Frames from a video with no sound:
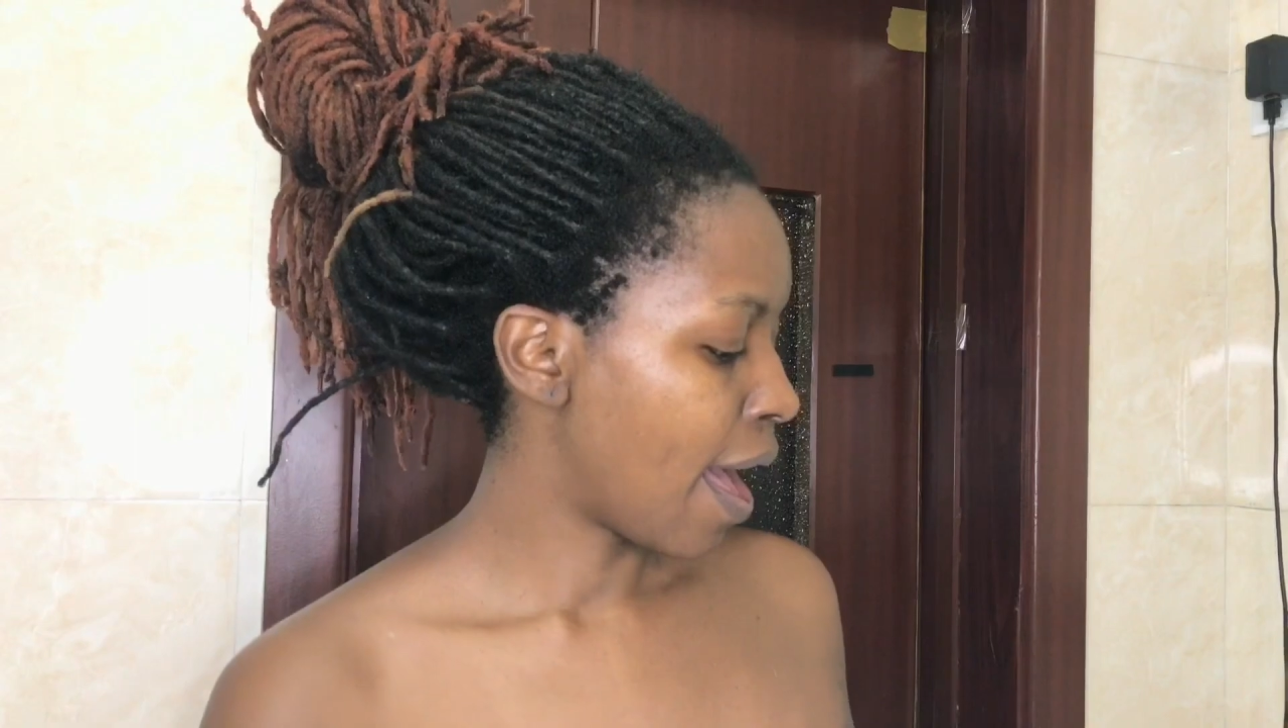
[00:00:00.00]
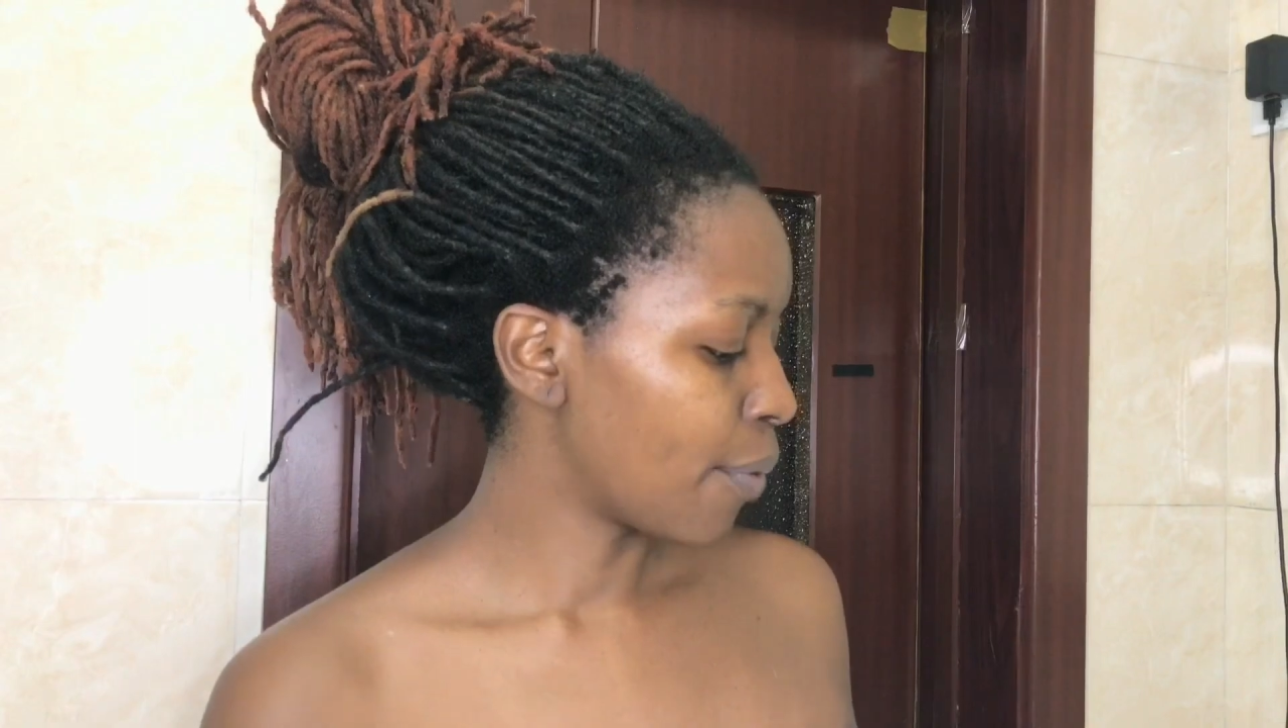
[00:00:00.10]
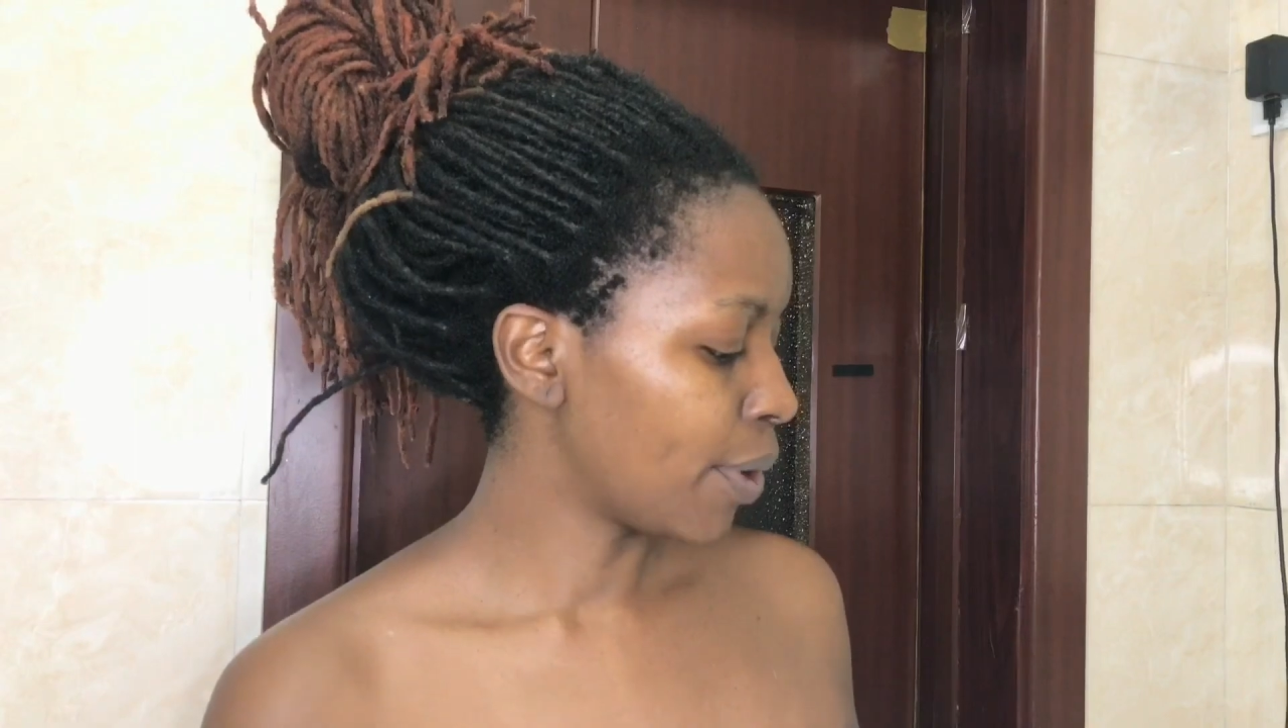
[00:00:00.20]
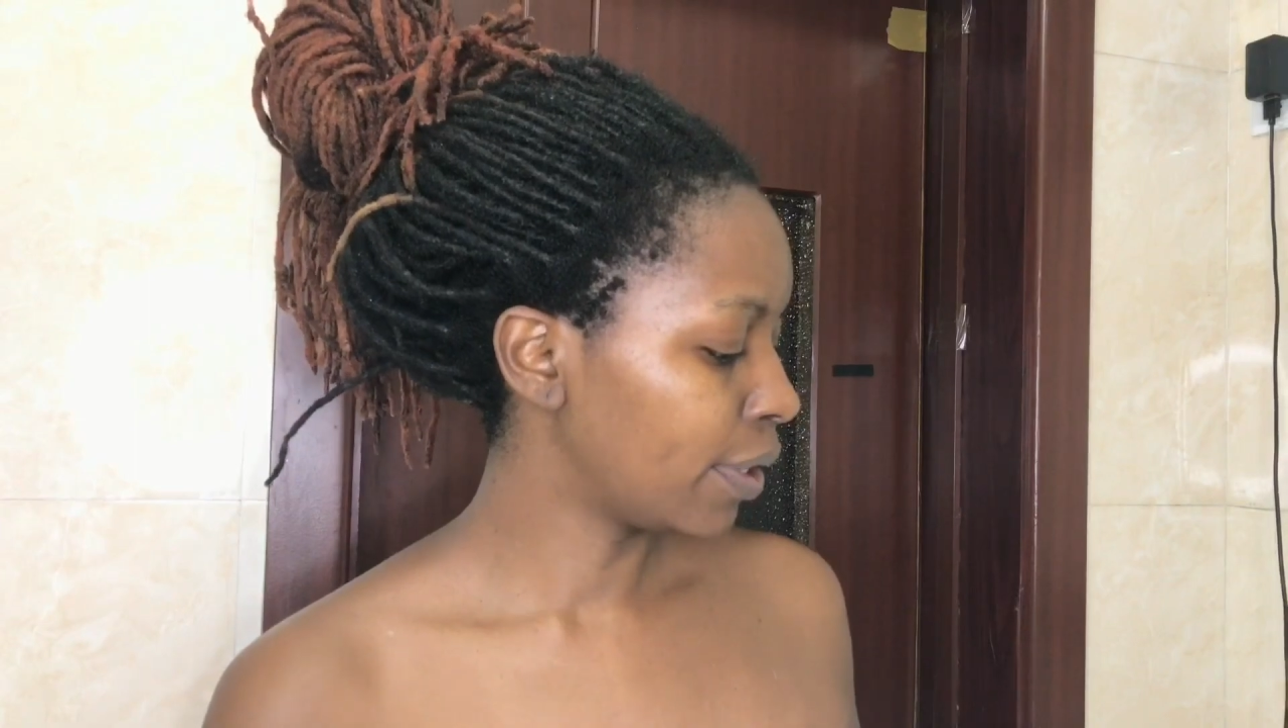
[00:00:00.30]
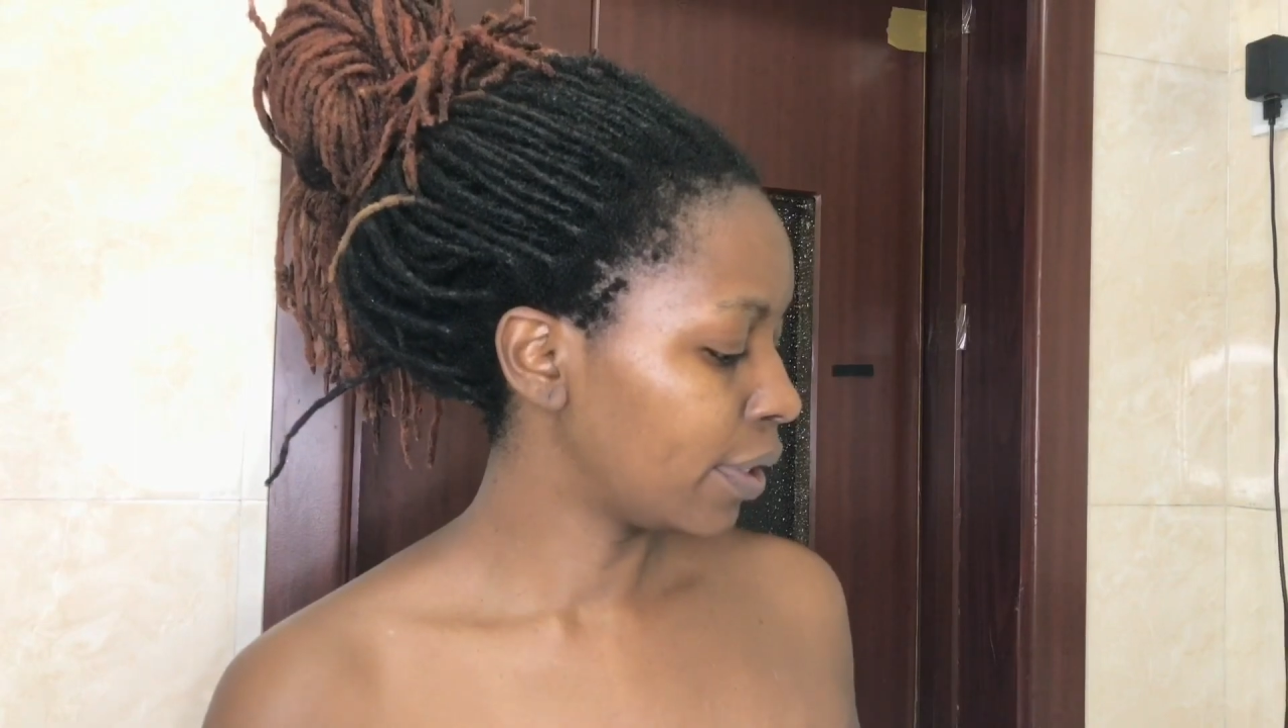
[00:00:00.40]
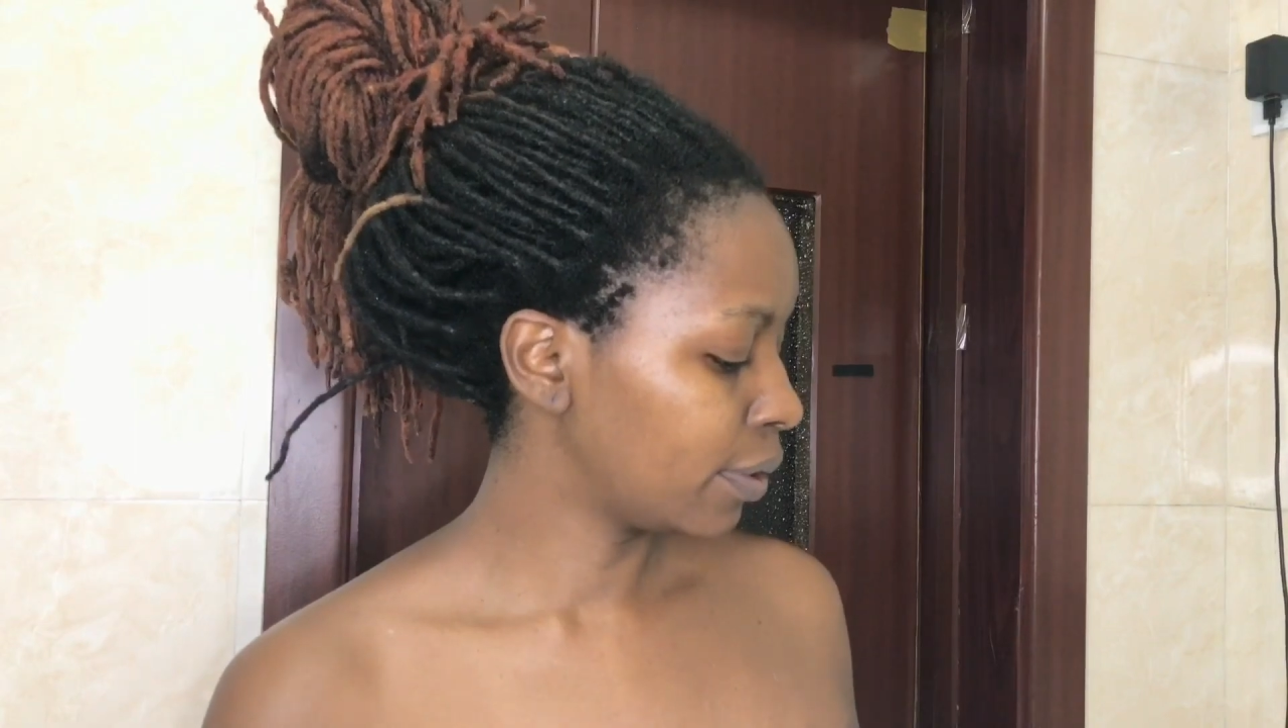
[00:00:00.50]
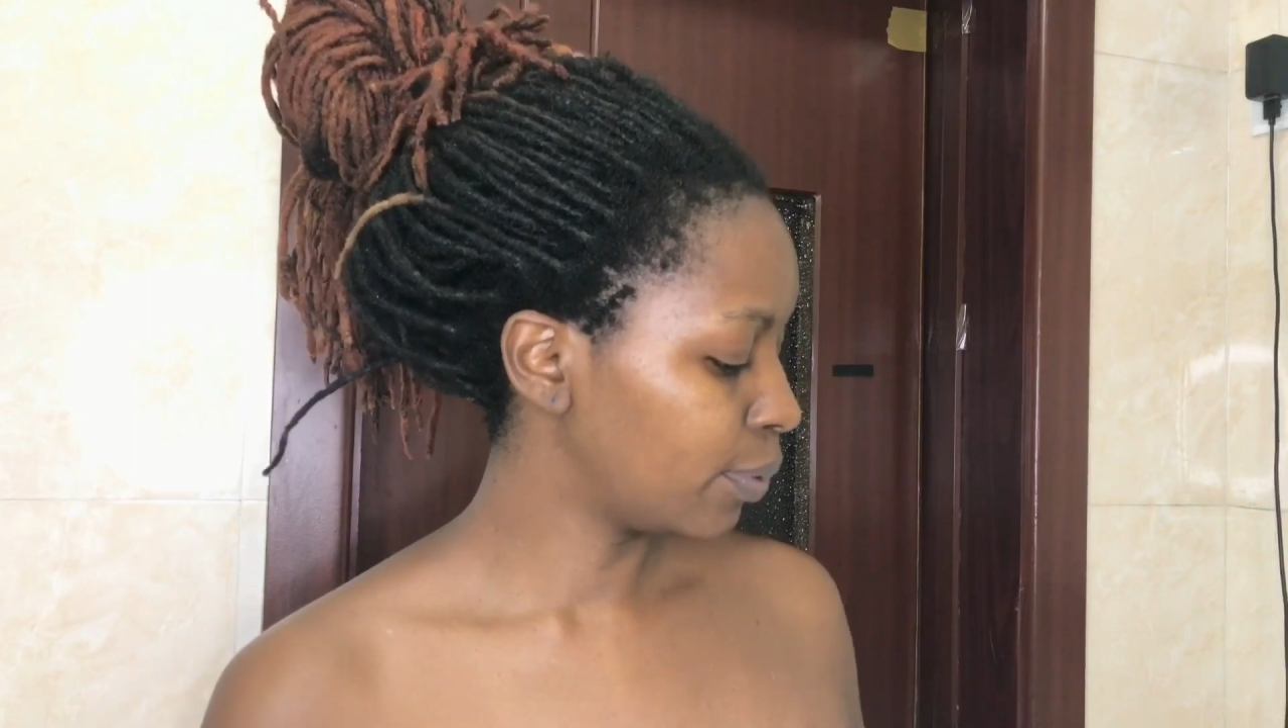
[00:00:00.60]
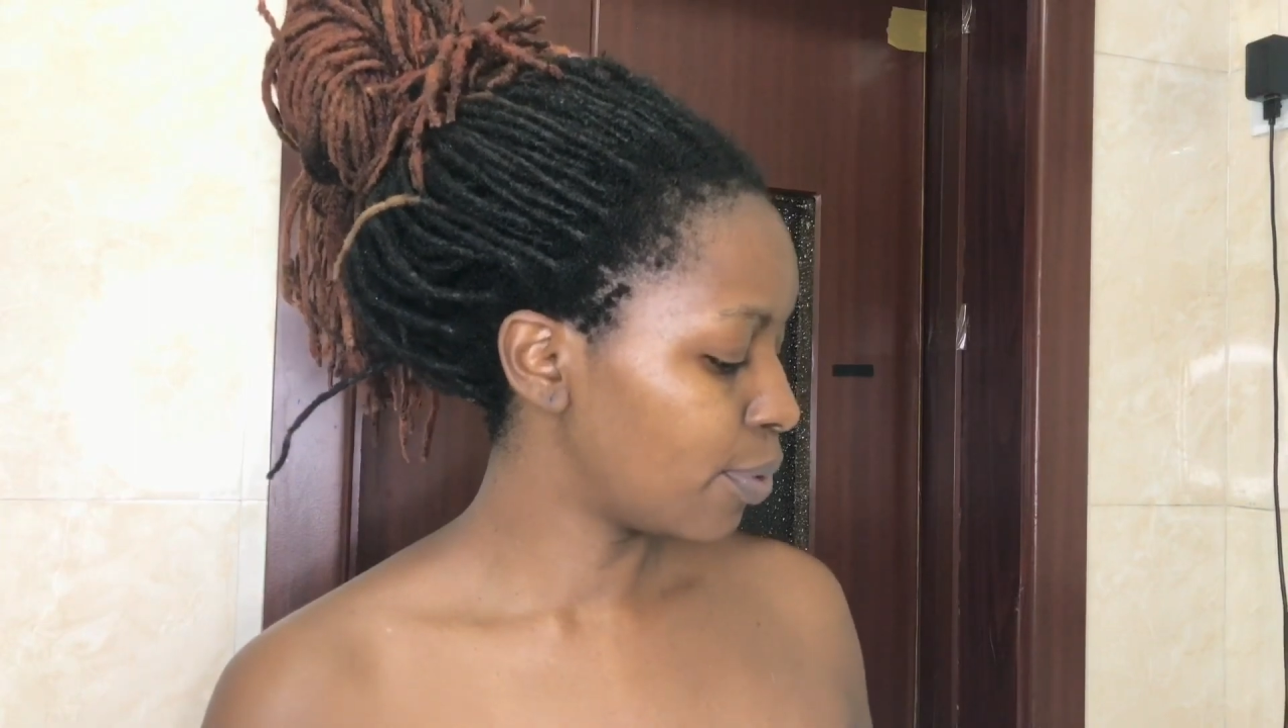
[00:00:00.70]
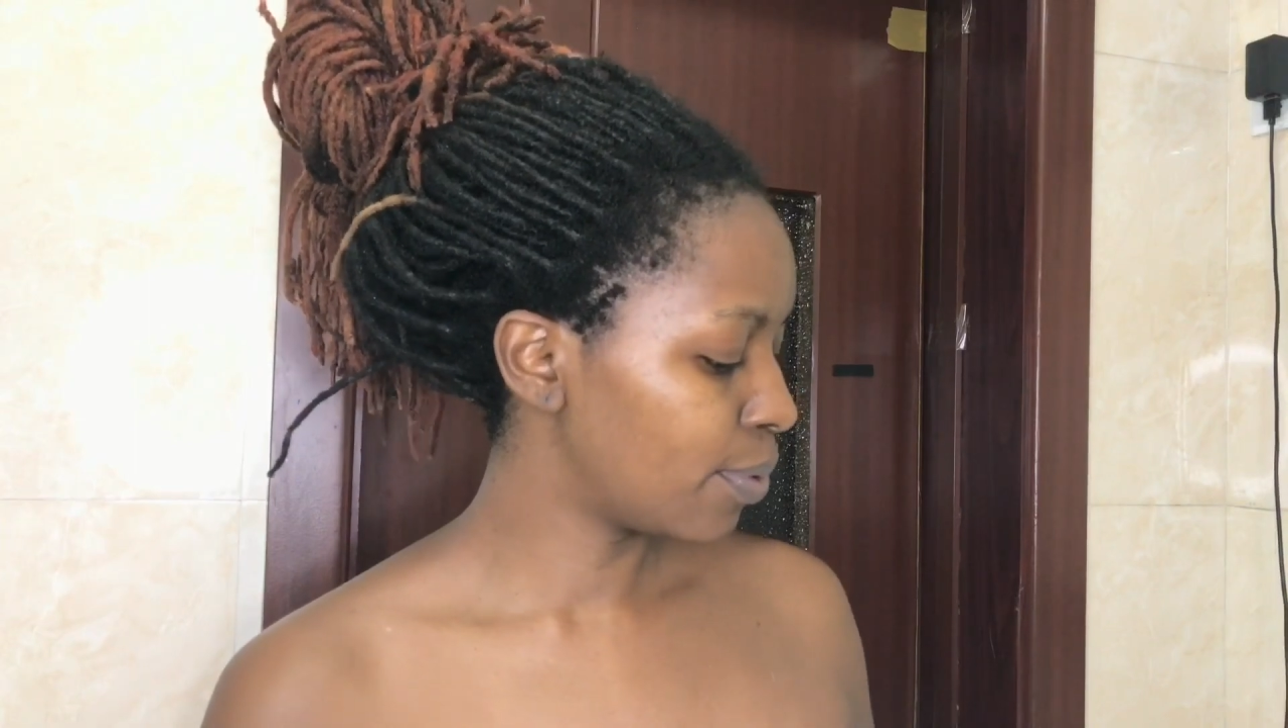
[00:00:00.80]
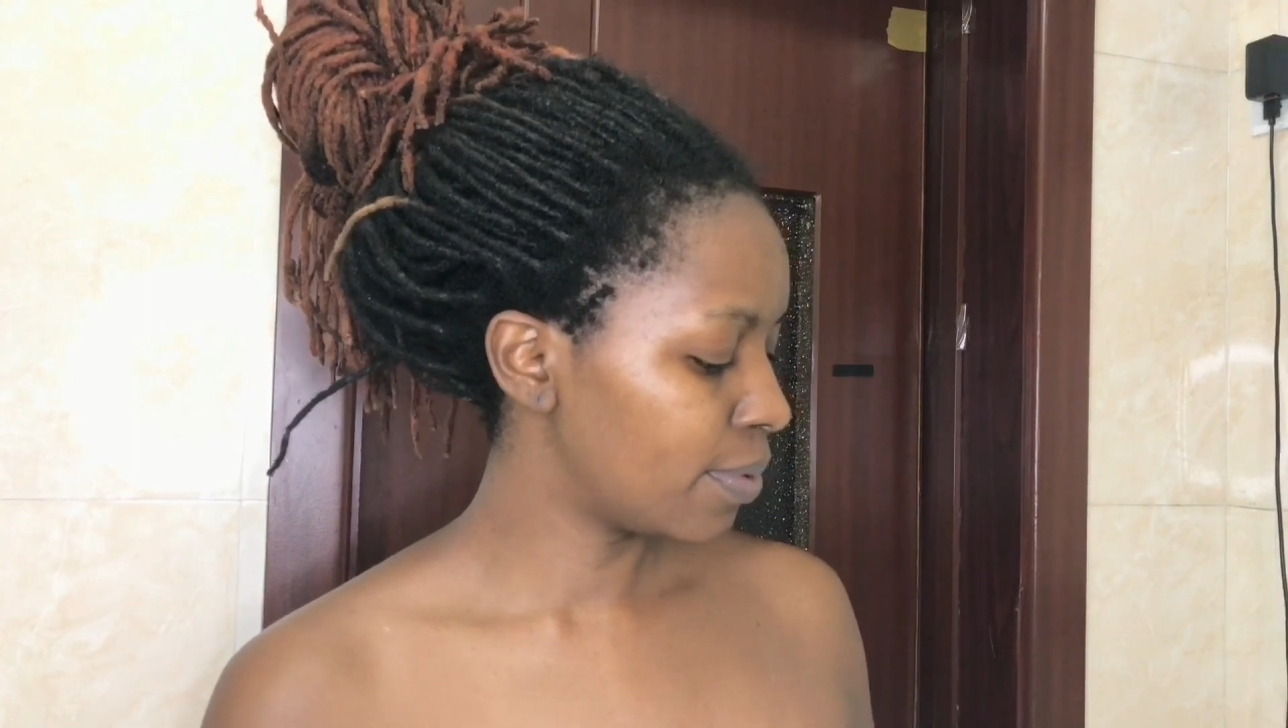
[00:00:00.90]

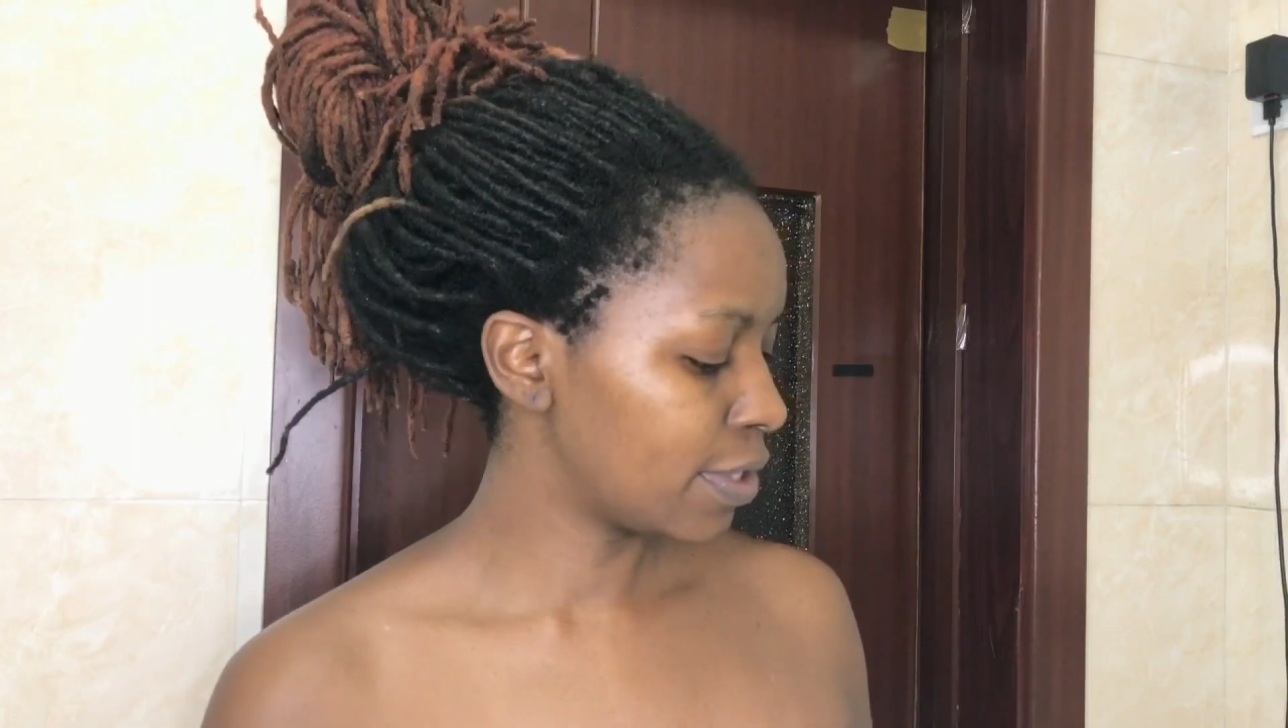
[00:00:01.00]
will